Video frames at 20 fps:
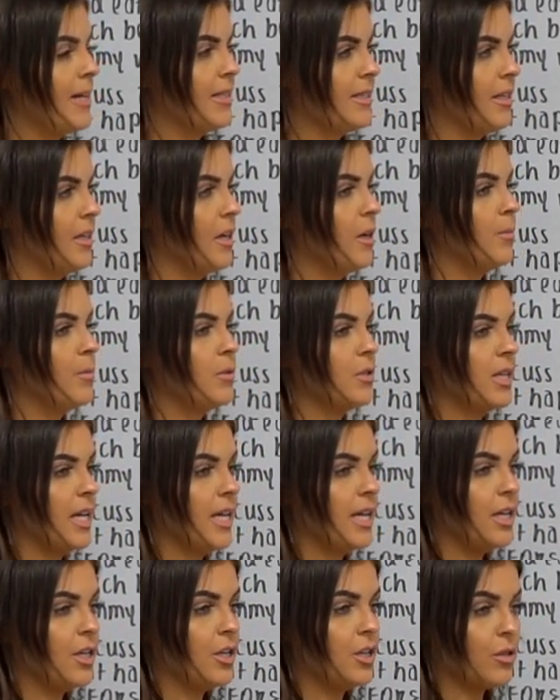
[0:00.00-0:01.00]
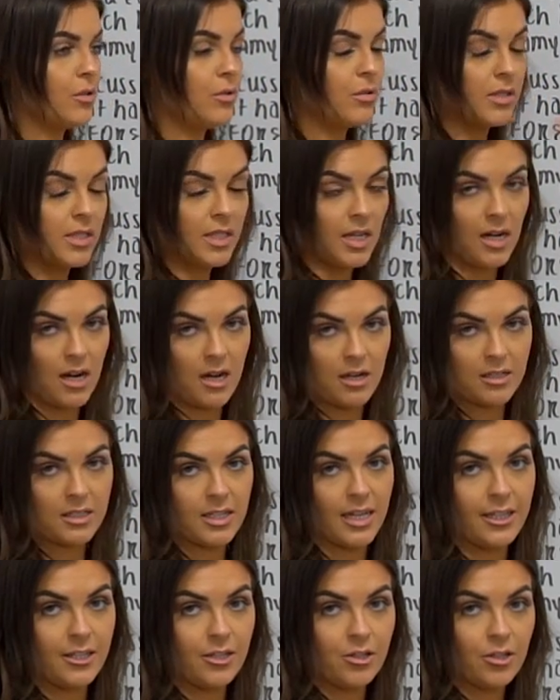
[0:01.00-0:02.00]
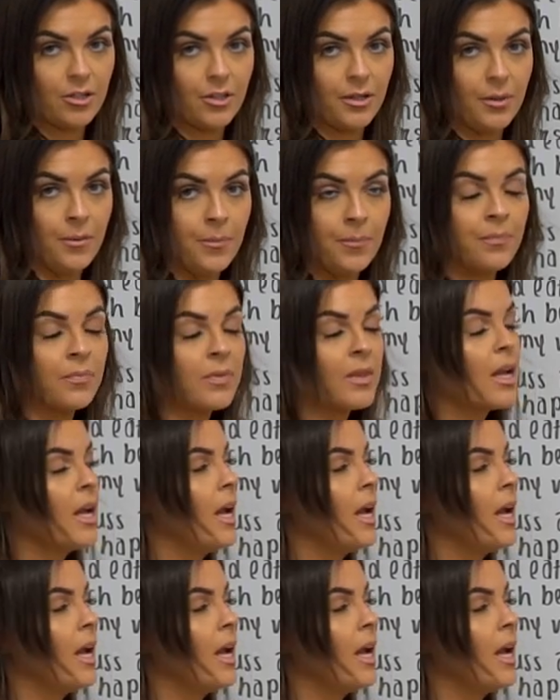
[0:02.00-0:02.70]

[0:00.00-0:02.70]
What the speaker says: and the passé composé used alongside each other.